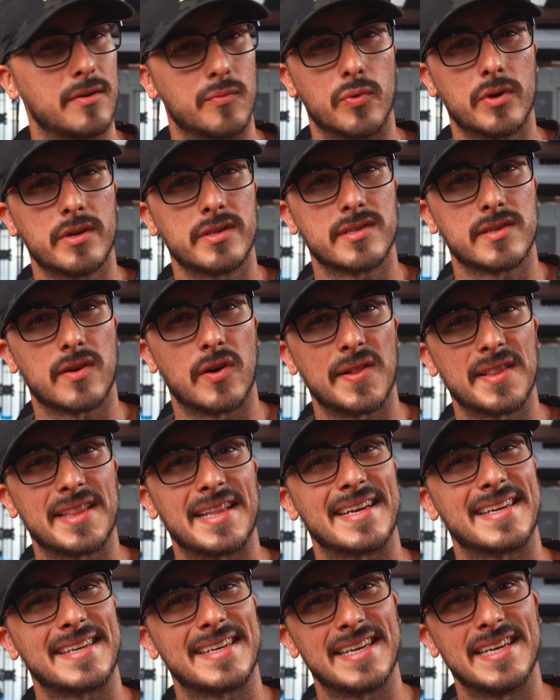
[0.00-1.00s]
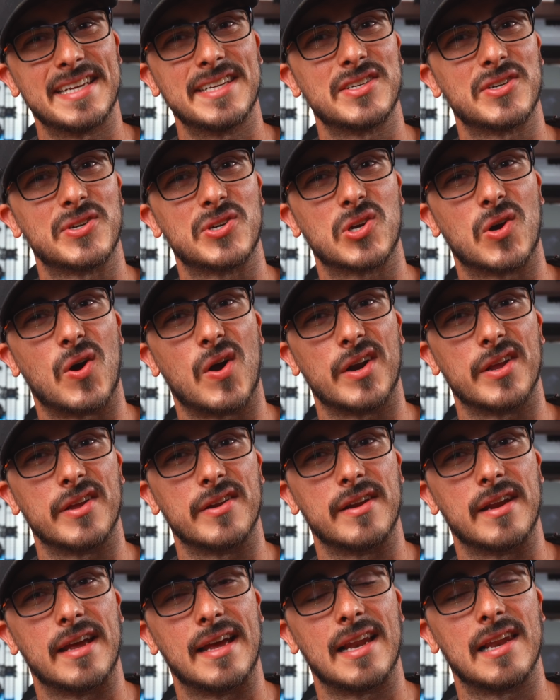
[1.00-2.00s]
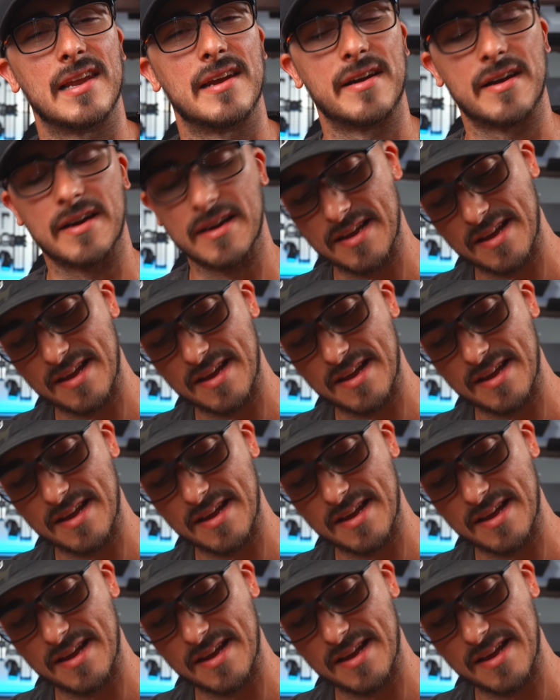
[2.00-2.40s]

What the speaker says: what it's called, like kindergarten, eller